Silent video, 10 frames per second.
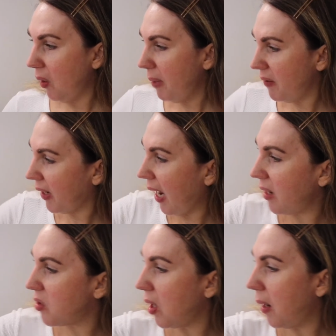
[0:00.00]
A little bit of a
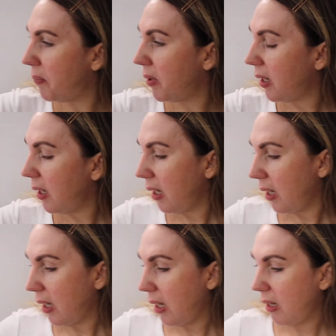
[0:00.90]
catch up.
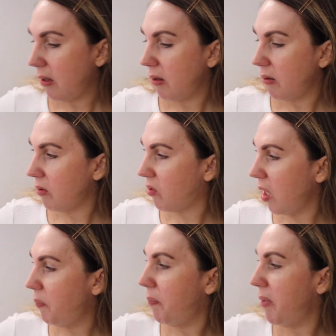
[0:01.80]
Super